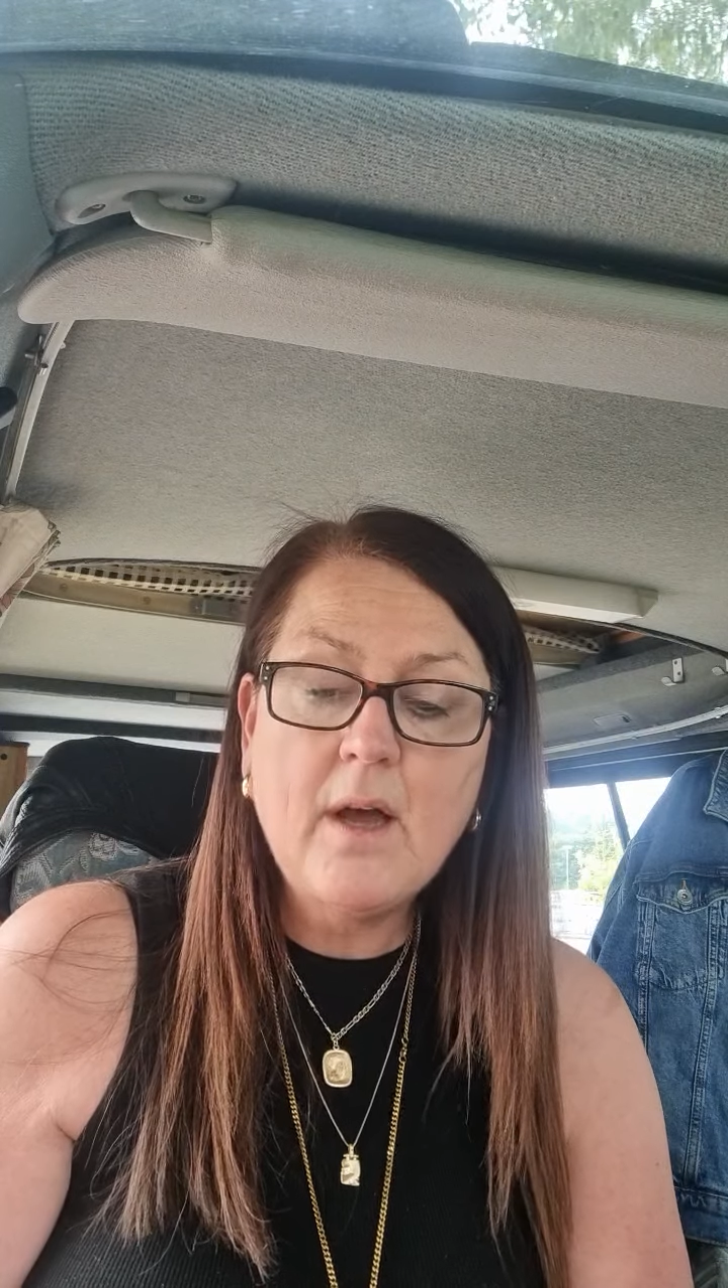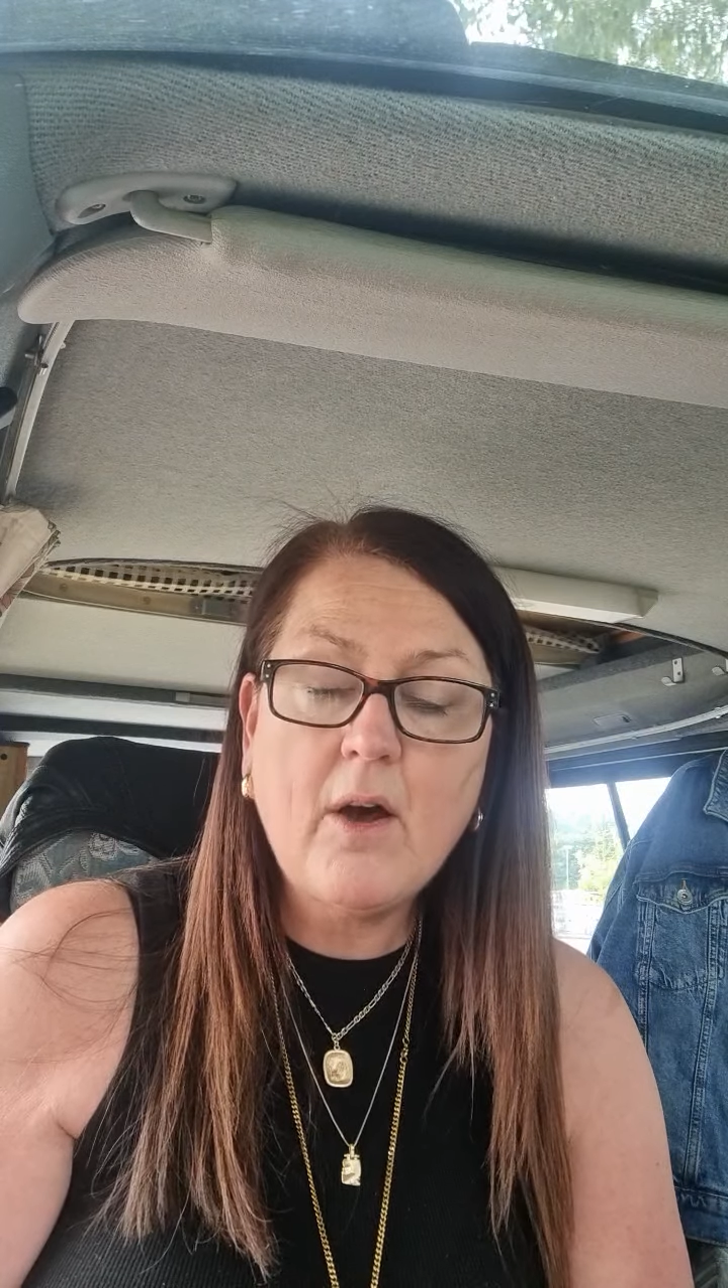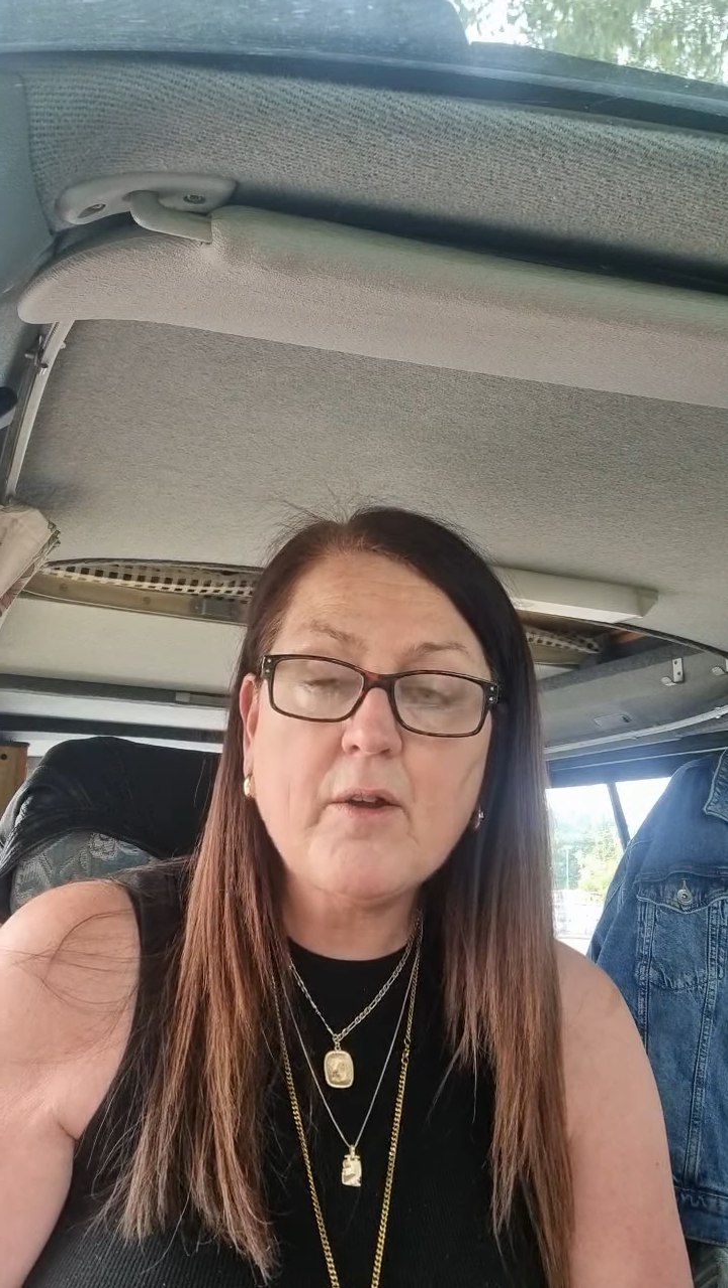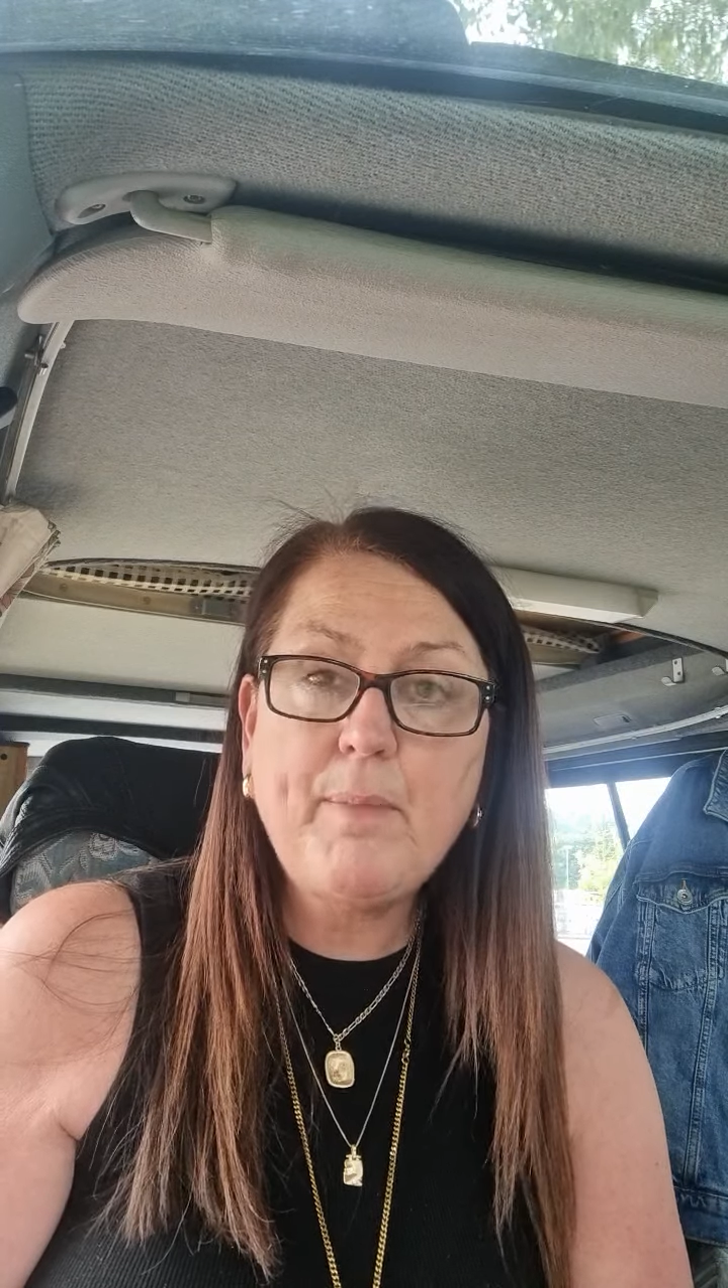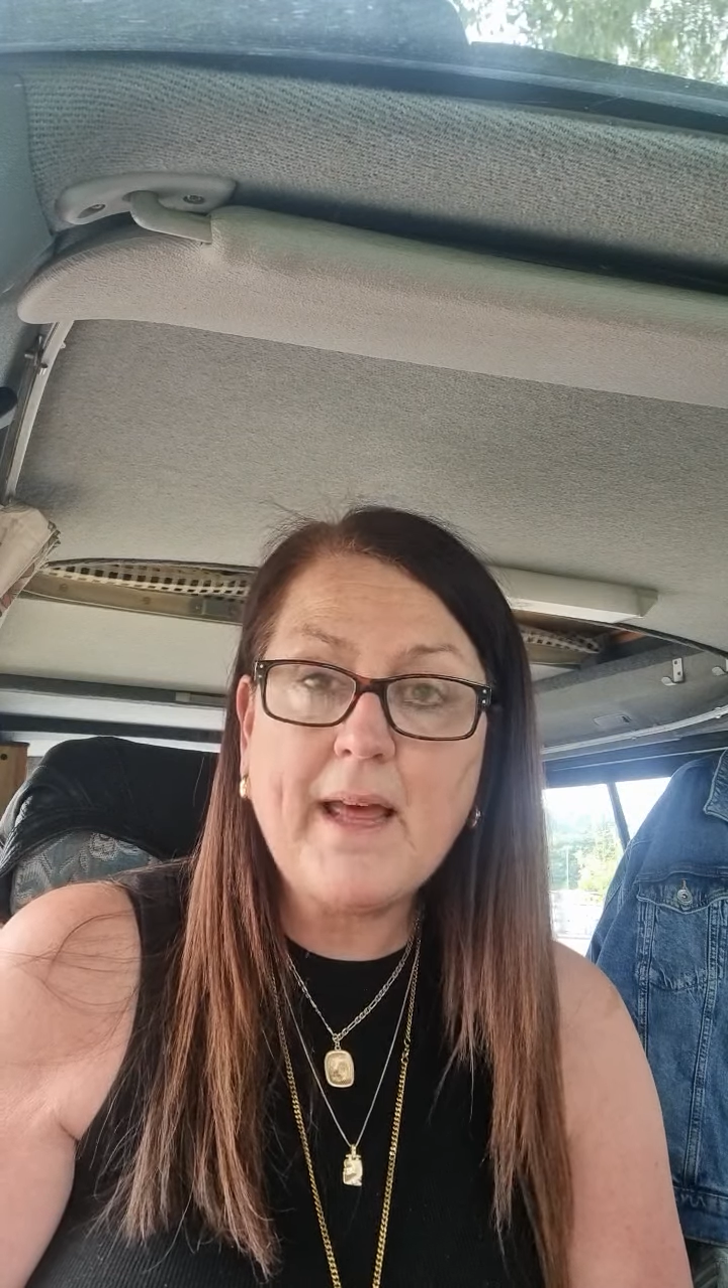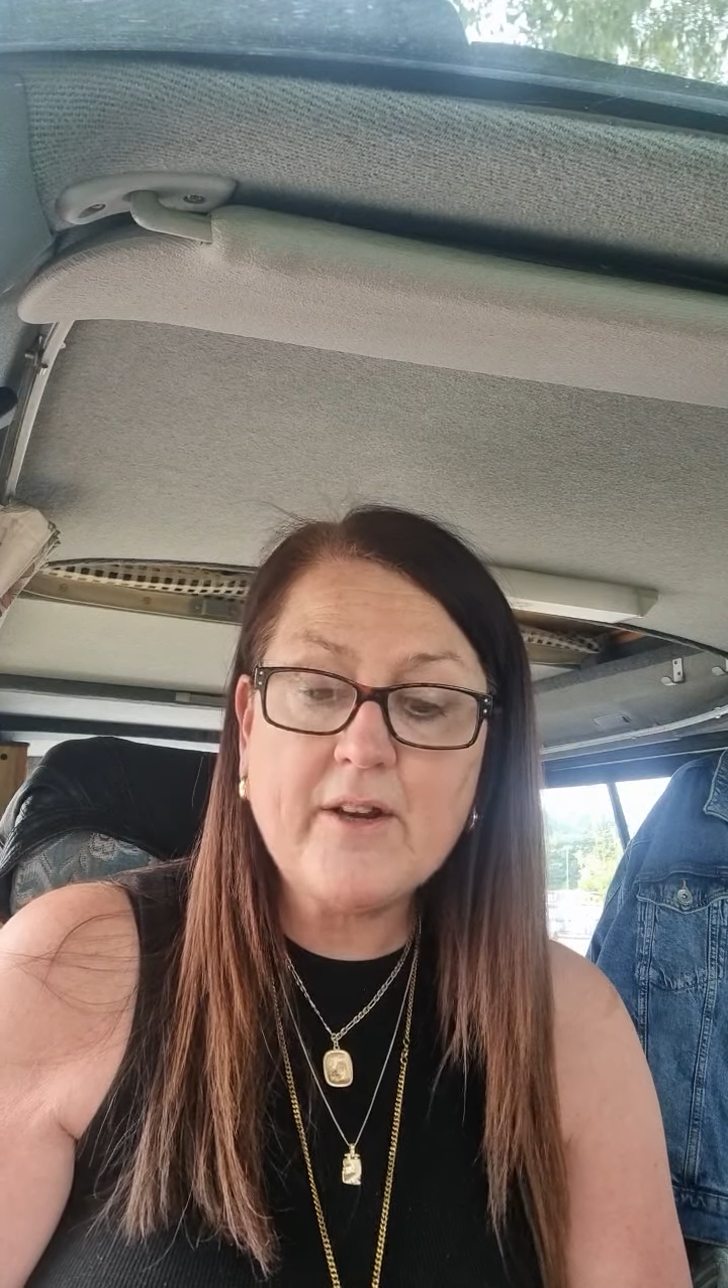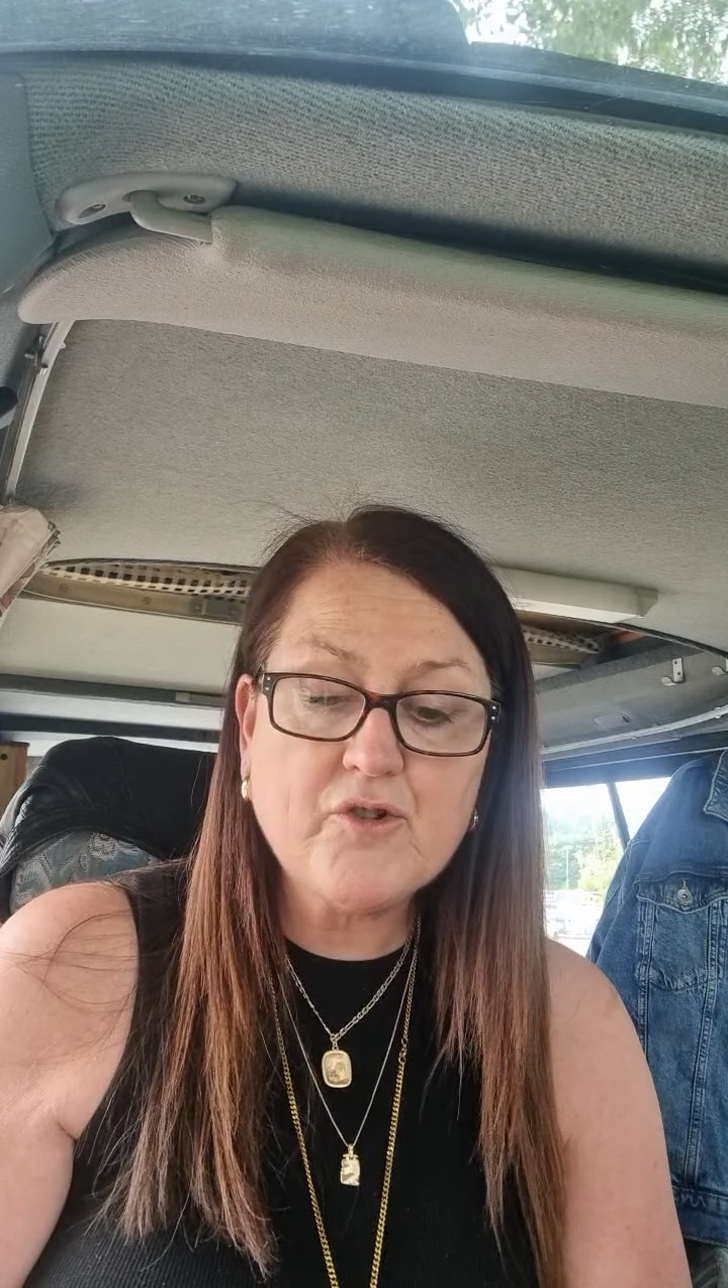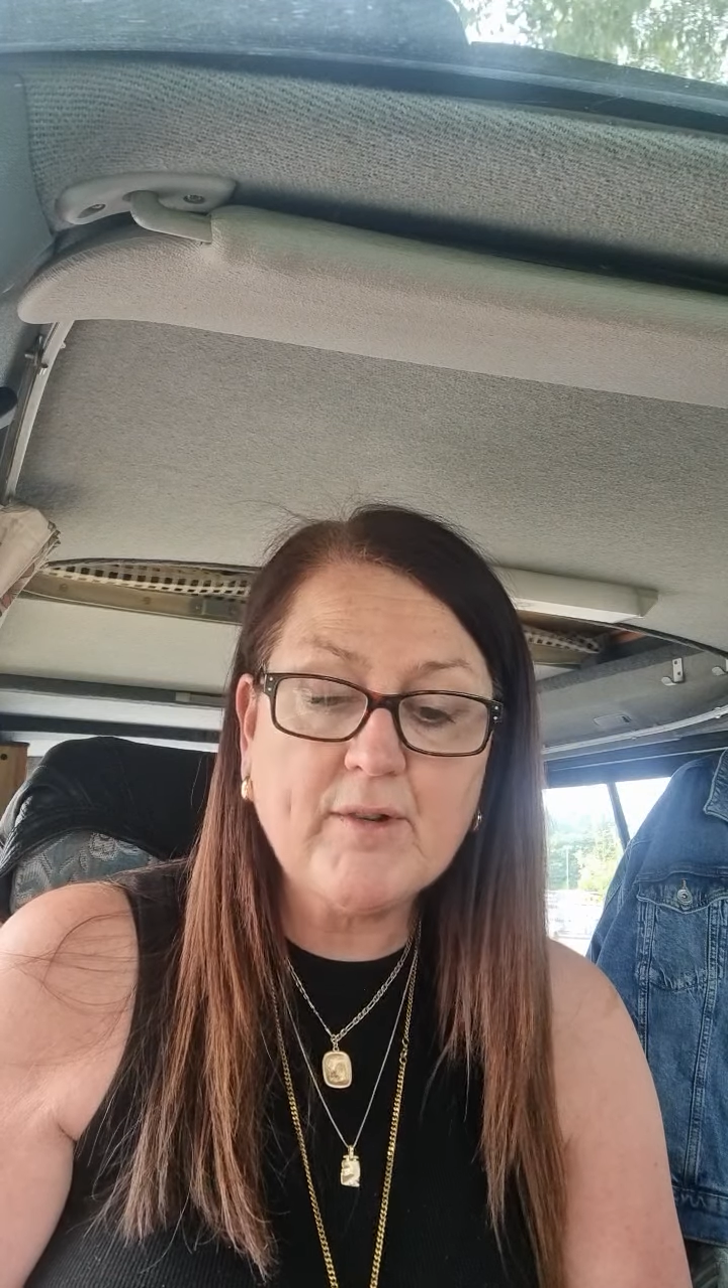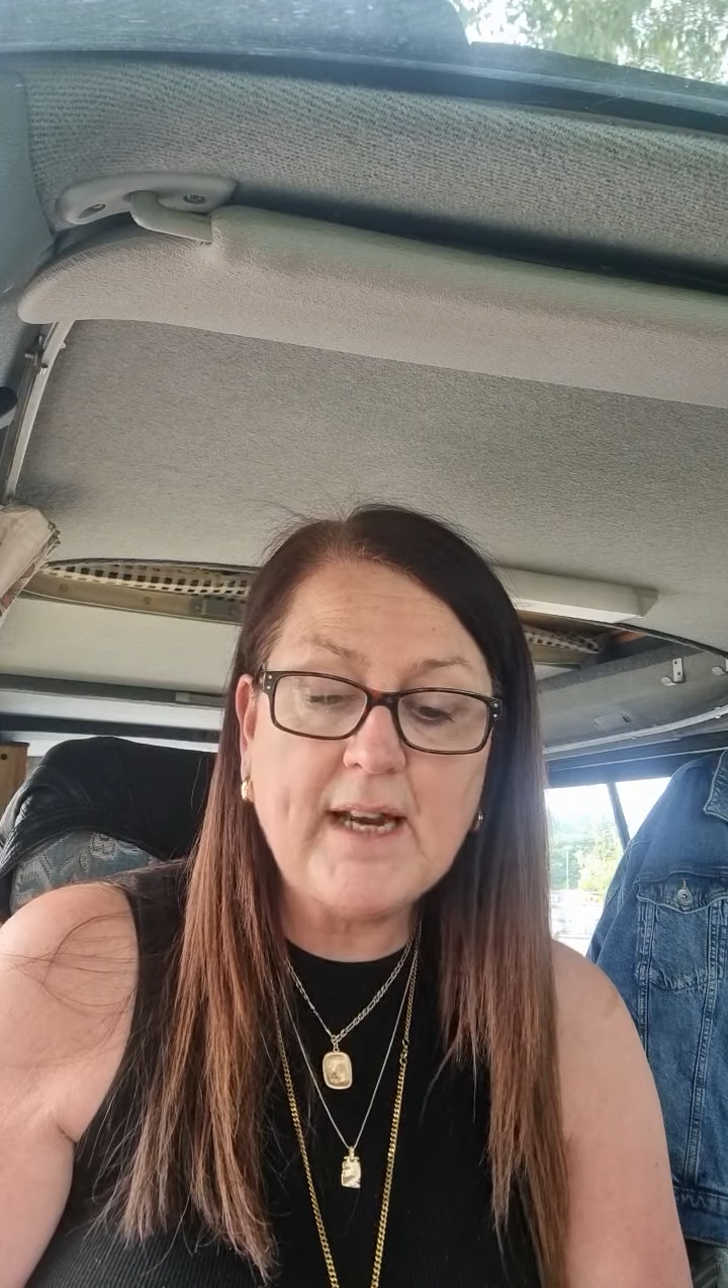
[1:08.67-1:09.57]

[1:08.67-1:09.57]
on a planetary